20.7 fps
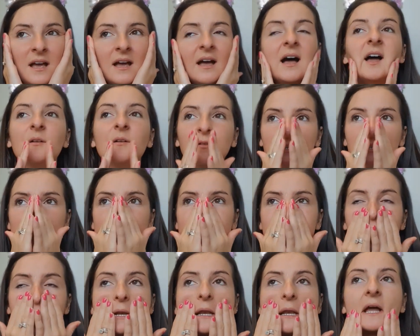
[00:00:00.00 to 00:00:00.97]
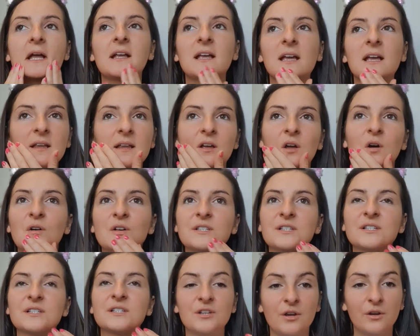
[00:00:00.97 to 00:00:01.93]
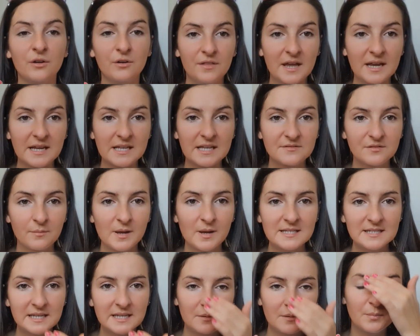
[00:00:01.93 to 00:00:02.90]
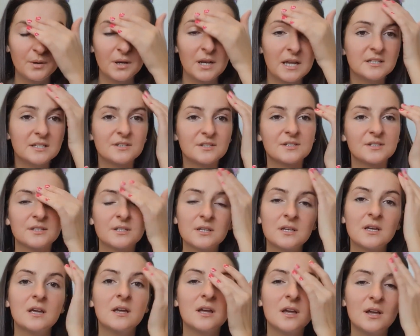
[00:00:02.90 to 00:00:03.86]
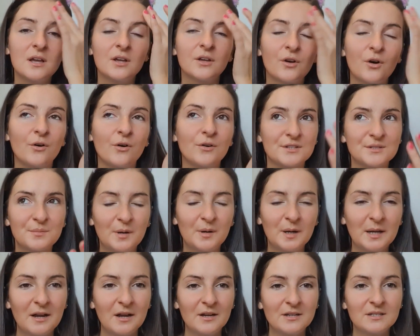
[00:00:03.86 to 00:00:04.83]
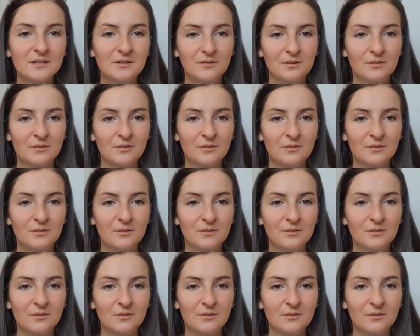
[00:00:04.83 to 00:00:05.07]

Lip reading: I wouldn't say like it causes good things for my skin, but it doesn't cause a breakout.